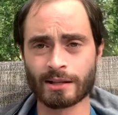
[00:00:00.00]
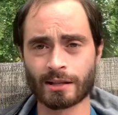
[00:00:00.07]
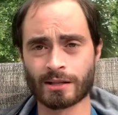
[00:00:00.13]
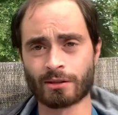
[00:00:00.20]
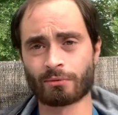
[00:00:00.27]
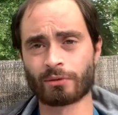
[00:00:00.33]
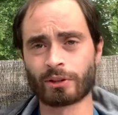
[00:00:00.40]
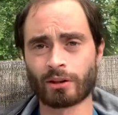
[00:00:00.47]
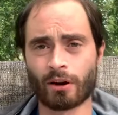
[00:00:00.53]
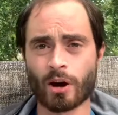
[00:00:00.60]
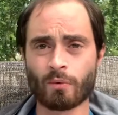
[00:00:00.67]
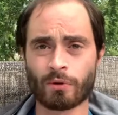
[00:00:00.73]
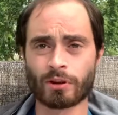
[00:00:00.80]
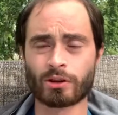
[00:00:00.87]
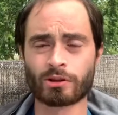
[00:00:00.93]
It's a really hard
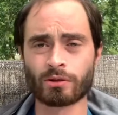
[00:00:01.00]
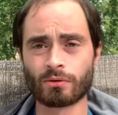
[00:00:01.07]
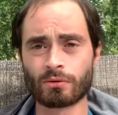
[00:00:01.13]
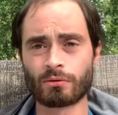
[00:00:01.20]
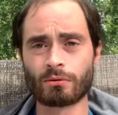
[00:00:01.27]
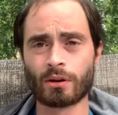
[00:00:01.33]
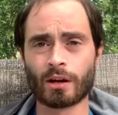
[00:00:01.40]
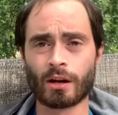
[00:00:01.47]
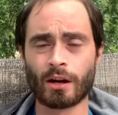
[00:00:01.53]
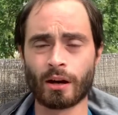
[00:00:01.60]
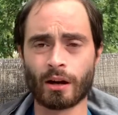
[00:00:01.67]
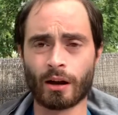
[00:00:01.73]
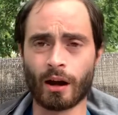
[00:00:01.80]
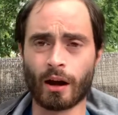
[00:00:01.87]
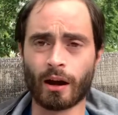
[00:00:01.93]
one to do.
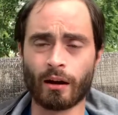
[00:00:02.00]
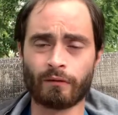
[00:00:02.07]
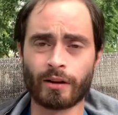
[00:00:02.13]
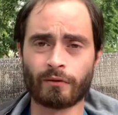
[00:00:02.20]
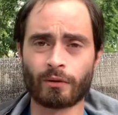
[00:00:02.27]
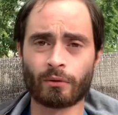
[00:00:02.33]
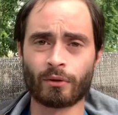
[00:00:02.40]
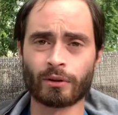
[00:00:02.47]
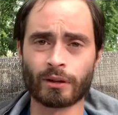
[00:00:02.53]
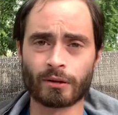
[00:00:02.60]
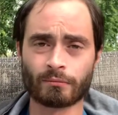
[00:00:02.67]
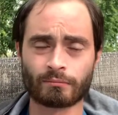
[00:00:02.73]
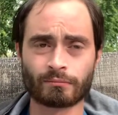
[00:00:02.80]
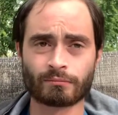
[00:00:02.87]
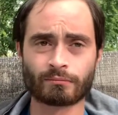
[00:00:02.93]
I've never really
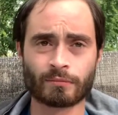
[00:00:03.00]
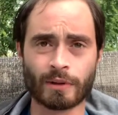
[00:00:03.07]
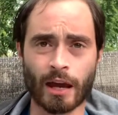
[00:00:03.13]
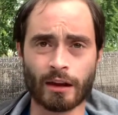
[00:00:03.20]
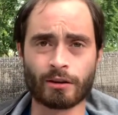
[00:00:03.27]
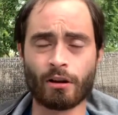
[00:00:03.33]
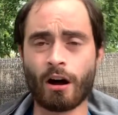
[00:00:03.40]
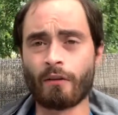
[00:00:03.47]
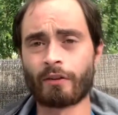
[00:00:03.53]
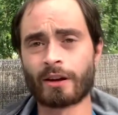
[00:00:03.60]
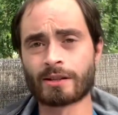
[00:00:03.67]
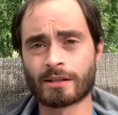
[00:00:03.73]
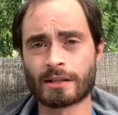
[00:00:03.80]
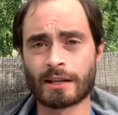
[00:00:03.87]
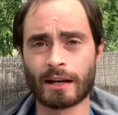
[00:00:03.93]
had
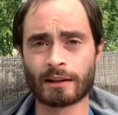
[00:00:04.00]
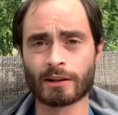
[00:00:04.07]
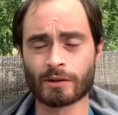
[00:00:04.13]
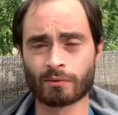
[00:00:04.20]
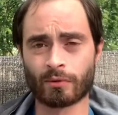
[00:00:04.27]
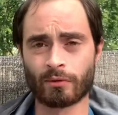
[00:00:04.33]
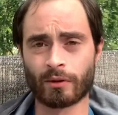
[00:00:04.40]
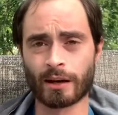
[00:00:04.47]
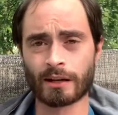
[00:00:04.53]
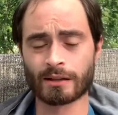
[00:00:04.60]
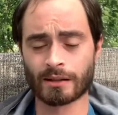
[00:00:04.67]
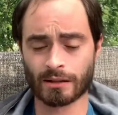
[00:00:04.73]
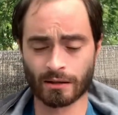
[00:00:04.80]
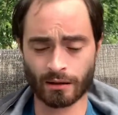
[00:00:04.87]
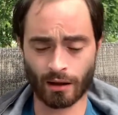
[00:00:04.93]
confidence in getting this one right,
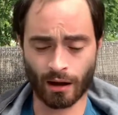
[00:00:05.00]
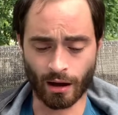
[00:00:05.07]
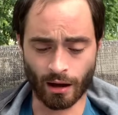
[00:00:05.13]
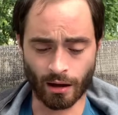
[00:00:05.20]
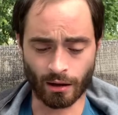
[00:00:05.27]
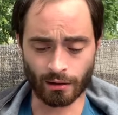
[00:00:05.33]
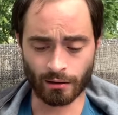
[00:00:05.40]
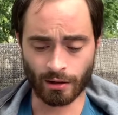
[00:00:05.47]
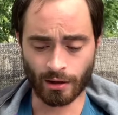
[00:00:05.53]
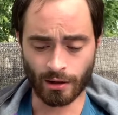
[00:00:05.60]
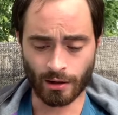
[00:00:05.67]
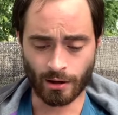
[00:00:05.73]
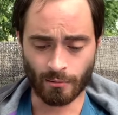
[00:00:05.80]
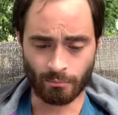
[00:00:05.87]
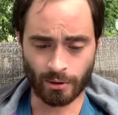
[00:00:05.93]

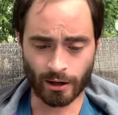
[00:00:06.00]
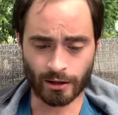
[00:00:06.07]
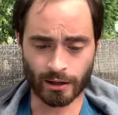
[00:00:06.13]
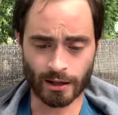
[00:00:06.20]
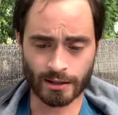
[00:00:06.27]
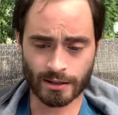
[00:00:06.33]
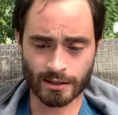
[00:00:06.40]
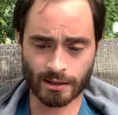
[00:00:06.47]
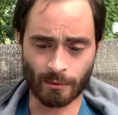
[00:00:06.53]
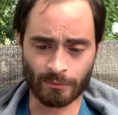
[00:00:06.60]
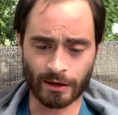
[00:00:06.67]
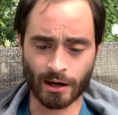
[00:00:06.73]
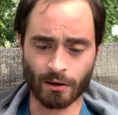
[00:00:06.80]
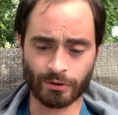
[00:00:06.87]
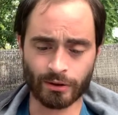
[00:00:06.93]
but it's
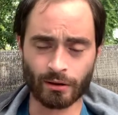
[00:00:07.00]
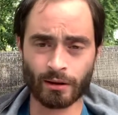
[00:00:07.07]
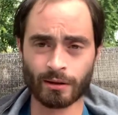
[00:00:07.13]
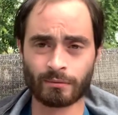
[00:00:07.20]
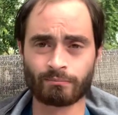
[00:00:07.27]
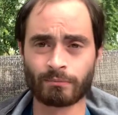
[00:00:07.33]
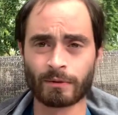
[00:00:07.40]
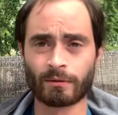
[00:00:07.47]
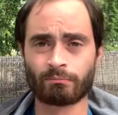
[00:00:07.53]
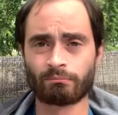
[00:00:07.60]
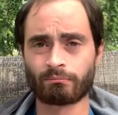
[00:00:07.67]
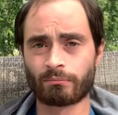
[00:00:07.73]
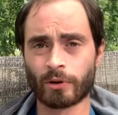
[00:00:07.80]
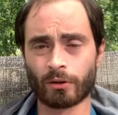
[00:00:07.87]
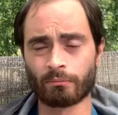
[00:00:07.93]
something out there, you
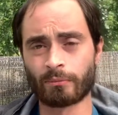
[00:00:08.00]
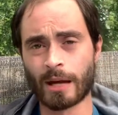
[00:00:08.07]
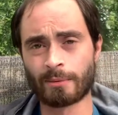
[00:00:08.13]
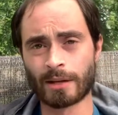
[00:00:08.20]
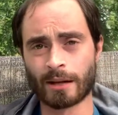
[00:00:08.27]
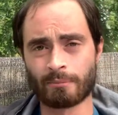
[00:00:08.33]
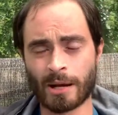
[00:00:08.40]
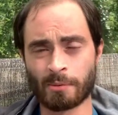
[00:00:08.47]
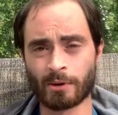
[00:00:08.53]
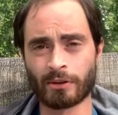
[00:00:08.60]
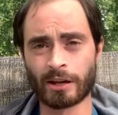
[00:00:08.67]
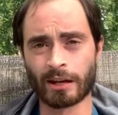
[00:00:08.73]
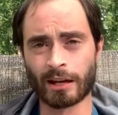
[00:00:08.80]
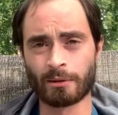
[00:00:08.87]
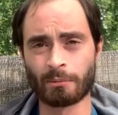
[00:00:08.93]
know, maybe get people
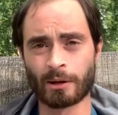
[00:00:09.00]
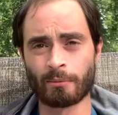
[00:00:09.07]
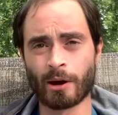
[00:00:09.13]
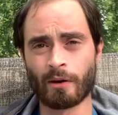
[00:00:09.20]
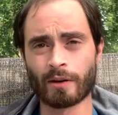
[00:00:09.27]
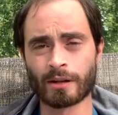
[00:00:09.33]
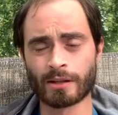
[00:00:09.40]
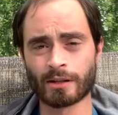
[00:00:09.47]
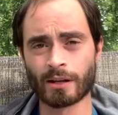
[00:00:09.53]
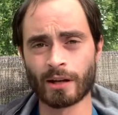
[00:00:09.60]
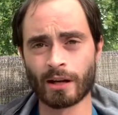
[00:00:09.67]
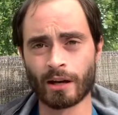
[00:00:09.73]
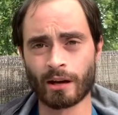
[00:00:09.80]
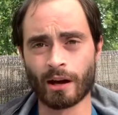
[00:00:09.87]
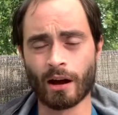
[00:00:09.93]
thinking a bit about it.
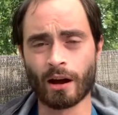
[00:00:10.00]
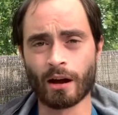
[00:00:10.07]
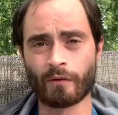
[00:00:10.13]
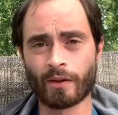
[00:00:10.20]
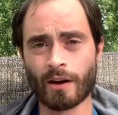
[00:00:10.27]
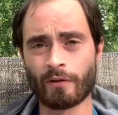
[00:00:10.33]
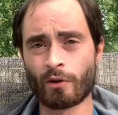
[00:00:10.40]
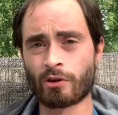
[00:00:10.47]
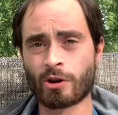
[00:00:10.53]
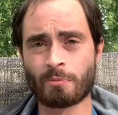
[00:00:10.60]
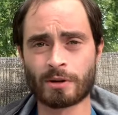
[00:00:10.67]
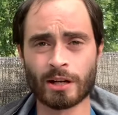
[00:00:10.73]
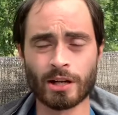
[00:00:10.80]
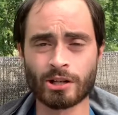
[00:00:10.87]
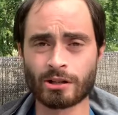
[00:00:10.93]
If you have your own
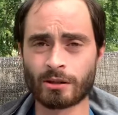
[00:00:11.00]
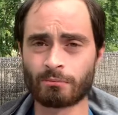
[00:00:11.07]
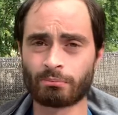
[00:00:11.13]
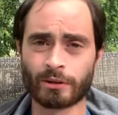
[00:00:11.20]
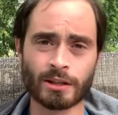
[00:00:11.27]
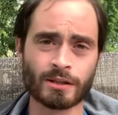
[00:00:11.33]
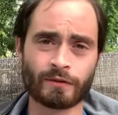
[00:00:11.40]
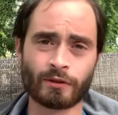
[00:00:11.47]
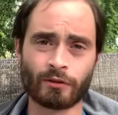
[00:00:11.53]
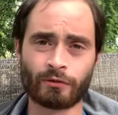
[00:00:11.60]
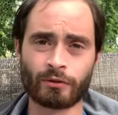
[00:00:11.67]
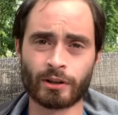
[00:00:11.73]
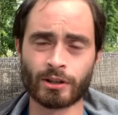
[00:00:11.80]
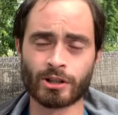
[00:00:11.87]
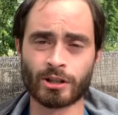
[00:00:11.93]
interpretation, please feel
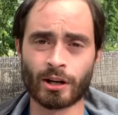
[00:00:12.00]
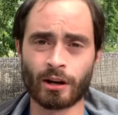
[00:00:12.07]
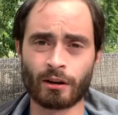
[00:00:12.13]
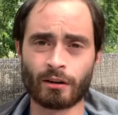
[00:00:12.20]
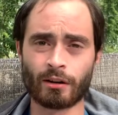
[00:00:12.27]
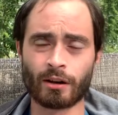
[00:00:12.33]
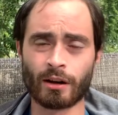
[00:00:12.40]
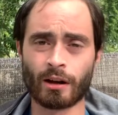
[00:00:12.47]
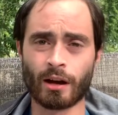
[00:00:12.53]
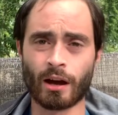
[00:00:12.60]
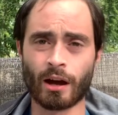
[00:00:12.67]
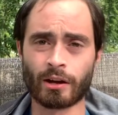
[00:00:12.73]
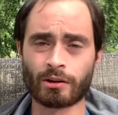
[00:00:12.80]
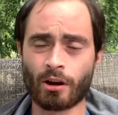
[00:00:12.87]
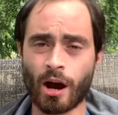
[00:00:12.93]
free to share
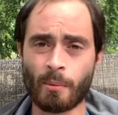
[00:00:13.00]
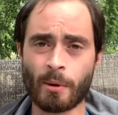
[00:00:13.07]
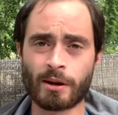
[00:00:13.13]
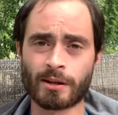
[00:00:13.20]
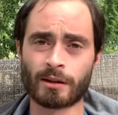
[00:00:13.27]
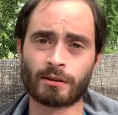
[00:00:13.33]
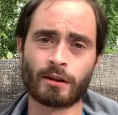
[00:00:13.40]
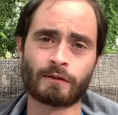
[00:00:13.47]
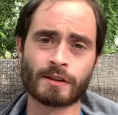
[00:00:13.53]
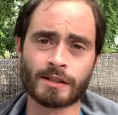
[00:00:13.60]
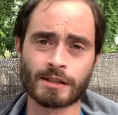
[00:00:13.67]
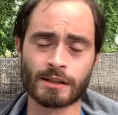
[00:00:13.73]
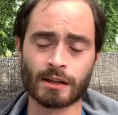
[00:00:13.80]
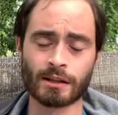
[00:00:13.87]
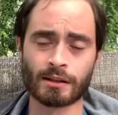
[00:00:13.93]
and comment. I'd love to
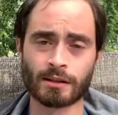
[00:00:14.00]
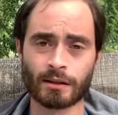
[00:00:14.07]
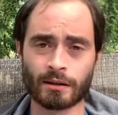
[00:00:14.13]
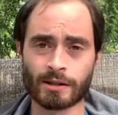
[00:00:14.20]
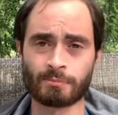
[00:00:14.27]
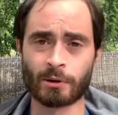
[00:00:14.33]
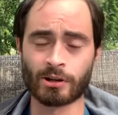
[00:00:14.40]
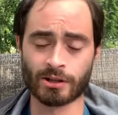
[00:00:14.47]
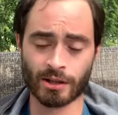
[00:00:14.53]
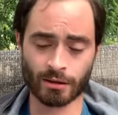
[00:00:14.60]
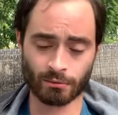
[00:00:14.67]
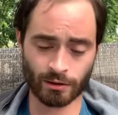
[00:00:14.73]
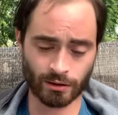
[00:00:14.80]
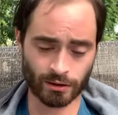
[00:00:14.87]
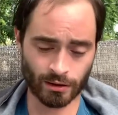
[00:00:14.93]
see it, especially
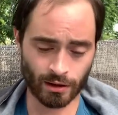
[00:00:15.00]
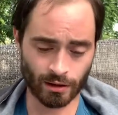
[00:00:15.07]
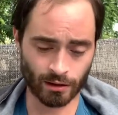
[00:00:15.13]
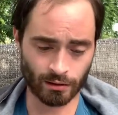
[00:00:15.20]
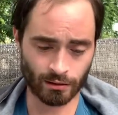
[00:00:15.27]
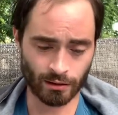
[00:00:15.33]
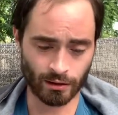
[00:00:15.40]
with what